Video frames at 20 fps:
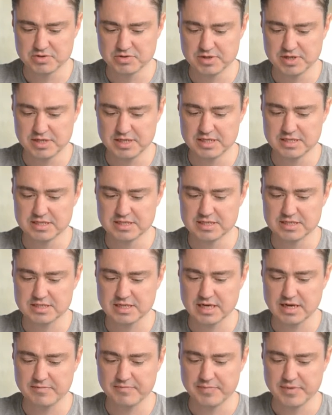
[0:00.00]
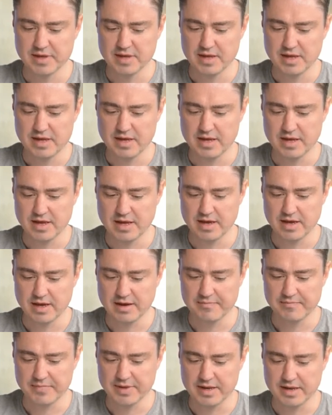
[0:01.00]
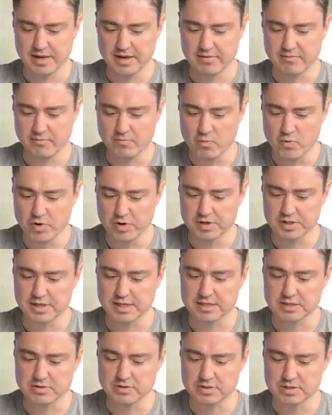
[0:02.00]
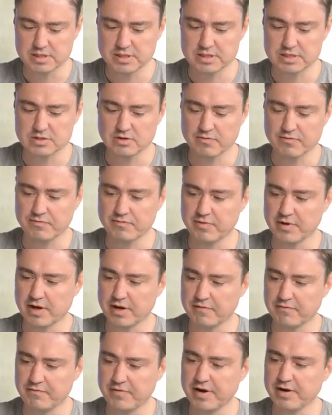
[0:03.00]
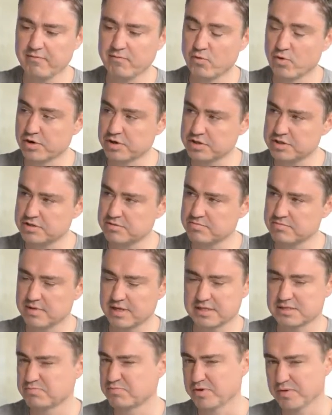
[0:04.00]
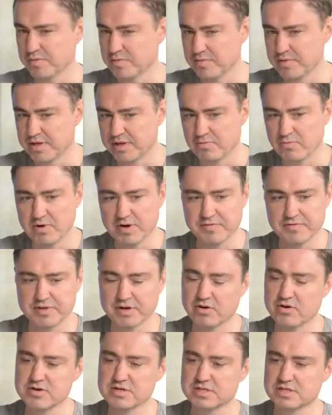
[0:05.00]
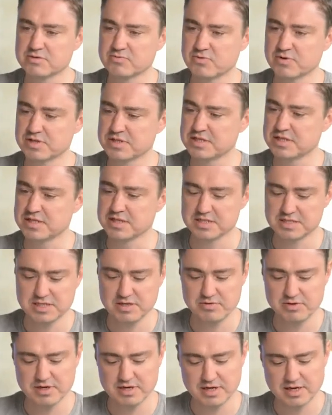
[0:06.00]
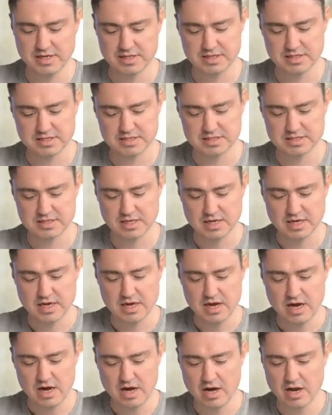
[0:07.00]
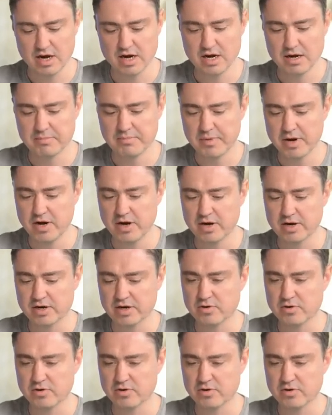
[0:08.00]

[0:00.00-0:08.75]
you is um, uh, a word that consists of uh, five words. That's probably one of the longest words in Estonian, and it's Alma